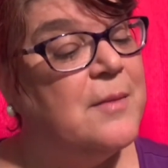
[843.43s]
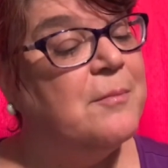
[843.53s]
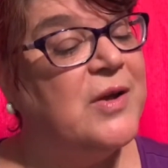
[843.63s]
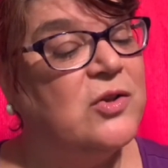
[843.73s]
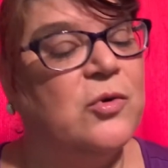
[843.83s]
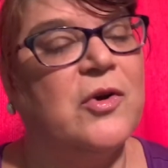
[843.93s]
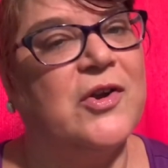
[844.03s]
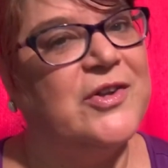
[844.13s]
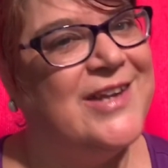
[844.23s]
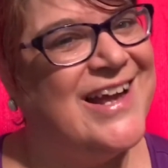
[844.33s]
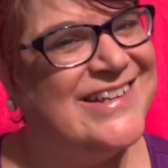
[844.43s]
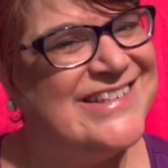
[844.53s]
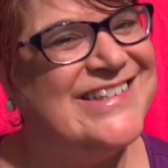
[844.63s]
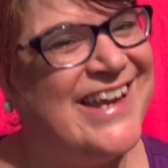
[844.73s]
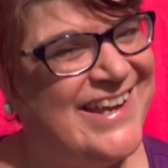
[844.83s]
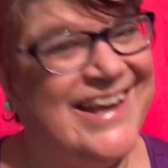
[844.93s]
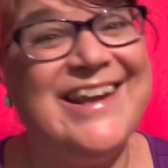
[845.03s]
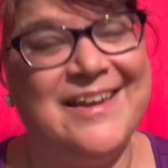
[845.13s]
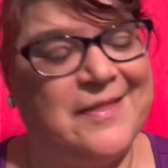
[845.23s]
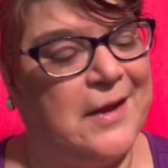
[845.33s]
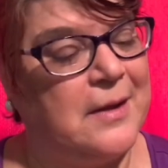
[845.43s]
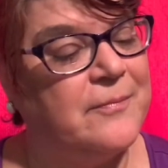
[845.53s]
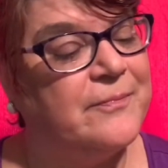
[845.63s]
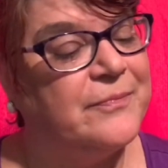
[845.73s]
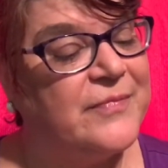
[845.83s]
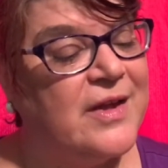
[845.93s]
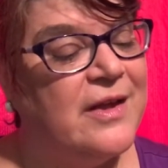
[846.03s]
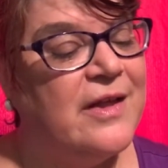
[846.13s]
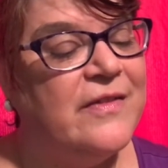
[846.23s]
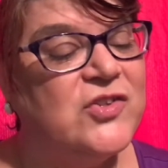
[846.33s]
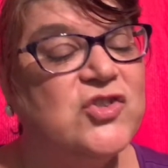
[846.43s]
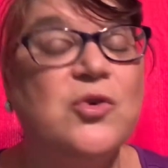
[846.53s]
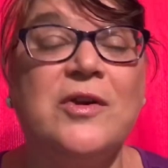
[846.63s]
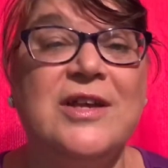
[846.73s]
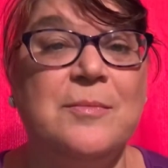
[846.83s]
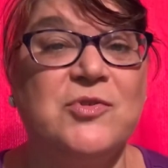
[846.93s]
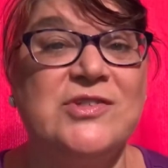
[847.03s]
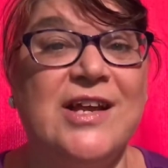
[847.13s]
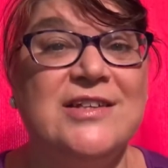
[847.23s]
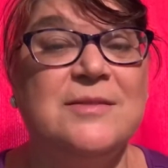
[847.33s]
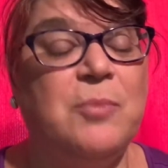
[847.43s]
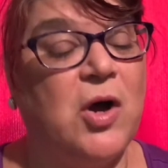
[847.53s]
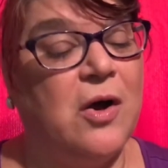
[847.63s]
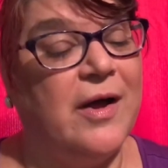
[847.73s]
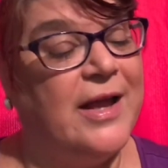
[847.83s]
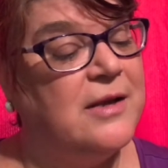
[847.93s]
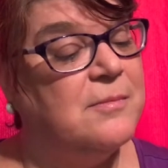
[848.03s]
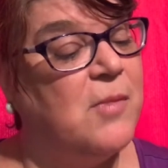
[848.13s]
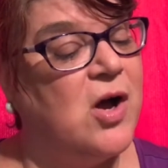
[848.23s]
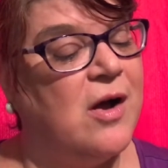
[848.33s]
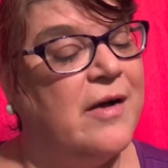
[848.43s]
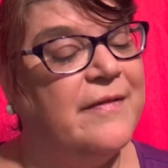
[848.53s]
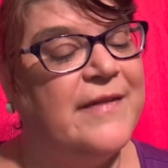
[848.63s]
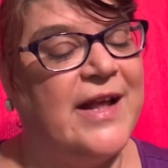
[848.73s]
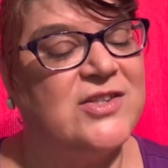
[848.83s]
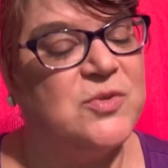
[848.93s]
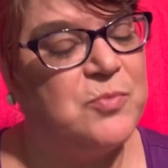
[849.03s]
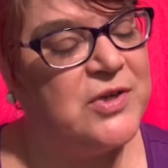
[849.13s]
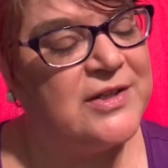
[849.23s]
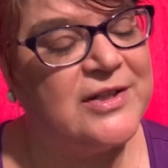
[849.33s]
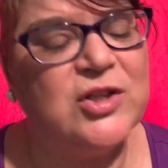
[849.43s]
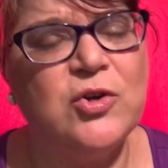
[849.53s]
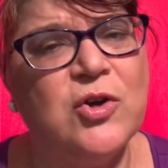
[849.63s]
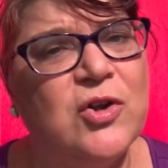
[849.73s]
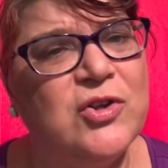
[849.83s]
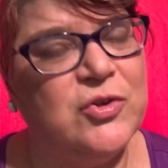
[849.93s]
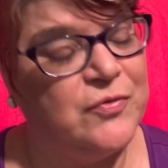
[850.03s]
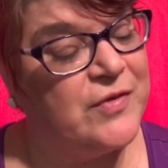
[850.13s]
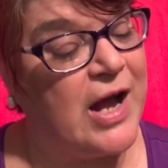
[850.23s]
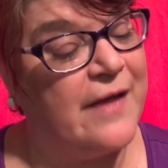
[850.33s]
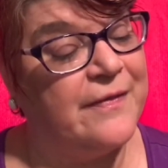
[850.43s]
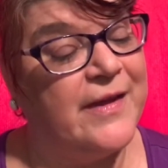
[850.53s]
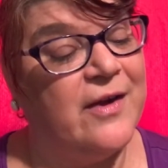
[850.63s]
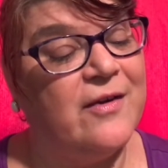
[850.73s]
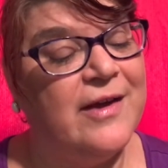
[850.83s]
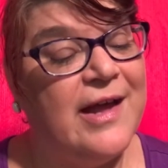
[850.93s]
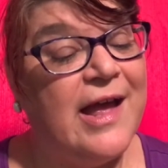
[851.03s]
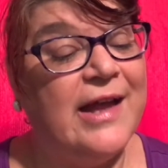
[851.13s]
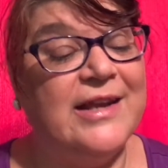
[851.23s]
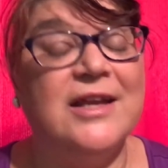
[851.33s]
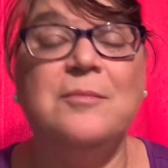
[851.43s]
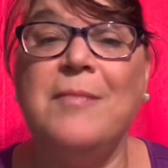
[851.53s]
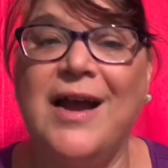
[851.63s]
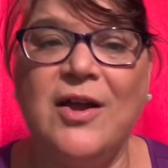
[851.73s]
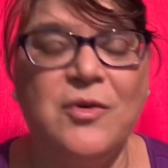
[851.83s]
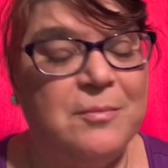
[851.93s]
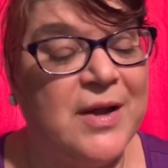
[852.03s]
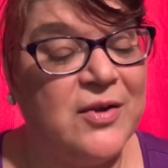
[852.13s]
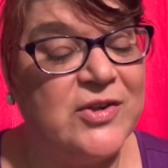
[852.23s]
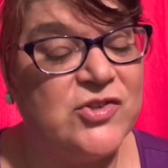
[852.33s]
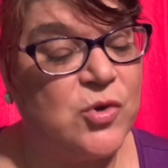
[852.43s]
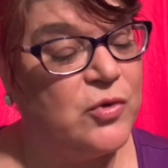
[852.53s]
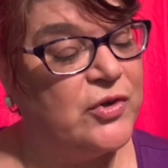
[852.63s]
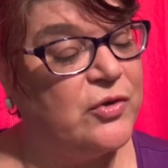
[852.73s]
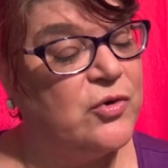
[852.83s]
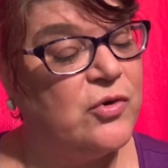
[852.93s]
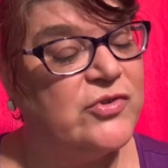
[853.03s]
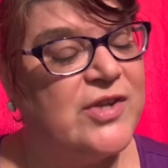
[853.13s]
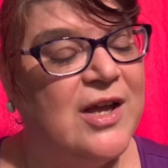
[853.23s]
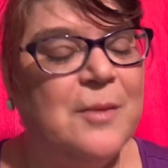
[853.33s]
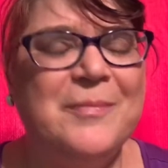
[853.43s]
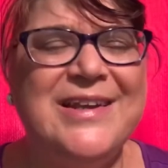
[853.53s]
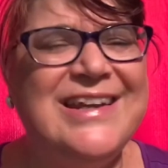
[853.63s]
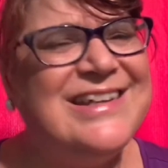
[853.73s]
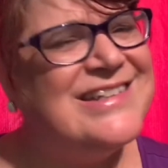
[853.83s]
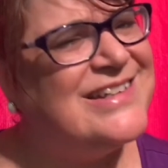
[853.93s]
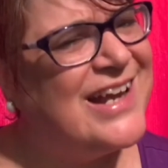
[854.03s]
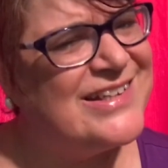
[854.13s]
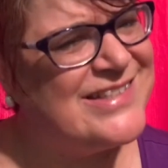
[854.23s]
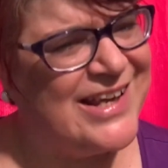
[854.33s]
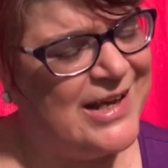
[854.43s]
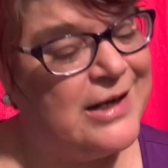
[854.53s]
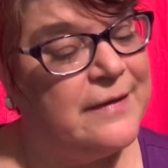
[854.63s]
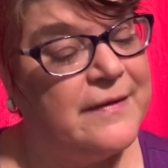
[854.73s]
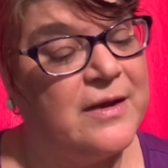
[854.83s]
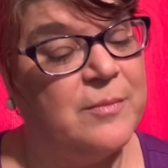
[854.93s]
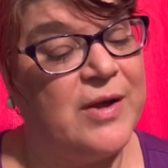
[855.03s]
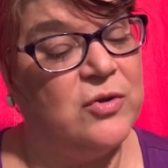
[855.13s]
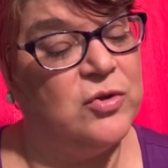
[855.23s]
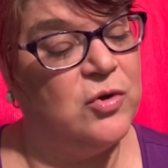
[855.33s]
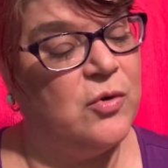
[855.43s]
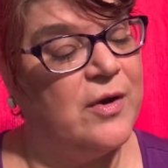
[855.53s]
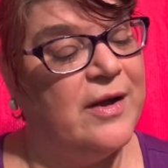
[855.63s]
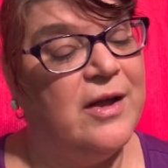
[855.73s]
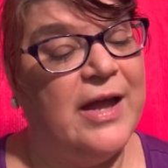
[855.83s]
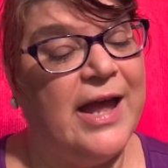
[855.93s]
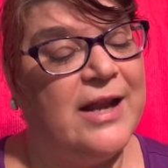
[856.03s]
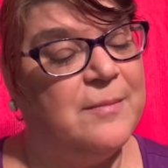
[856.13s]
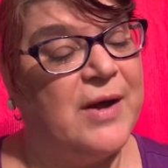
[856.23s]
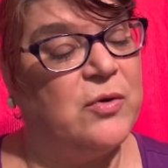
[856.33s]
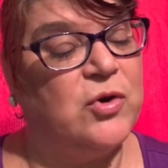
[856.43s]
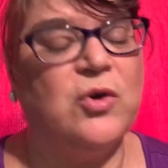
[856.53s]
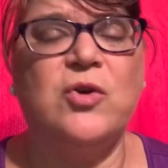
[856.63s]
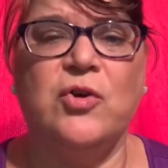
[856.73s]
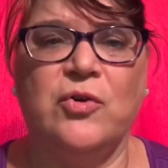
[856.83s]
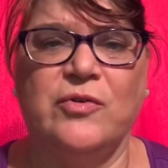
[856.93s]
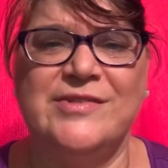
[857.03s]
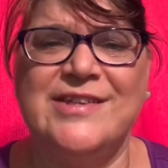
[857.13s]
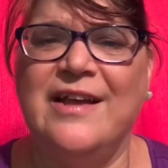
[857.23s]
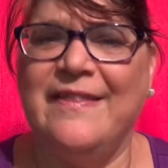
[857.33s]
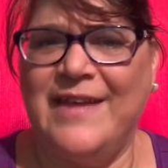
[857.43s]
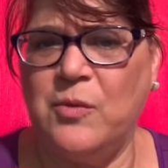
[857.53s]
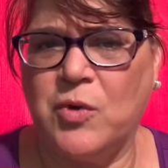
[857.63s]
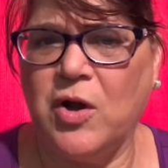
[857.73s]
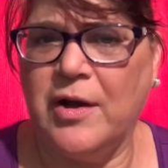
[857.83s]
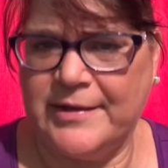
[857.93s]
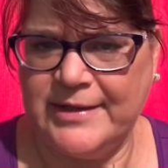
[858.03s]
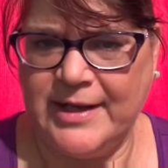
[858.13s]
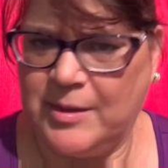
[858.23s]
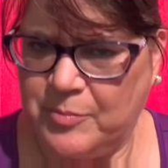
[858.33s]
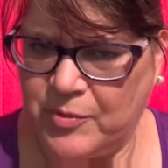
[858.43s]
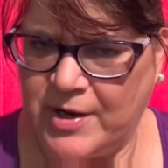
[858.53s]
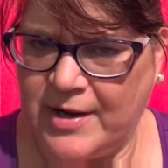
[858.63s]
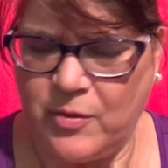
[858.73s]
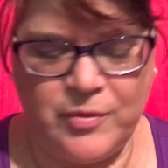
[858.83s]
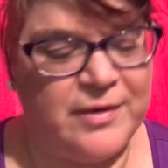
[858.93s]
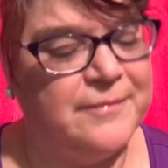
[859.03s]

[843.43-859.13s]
but Laura could not say anything. The storekeeper said to Pa and Ma, "That's a pretty little girl you've got there," and he admired Mary's golden curls, but he did not say anything about Laura and about her curls. They were ugly and brown.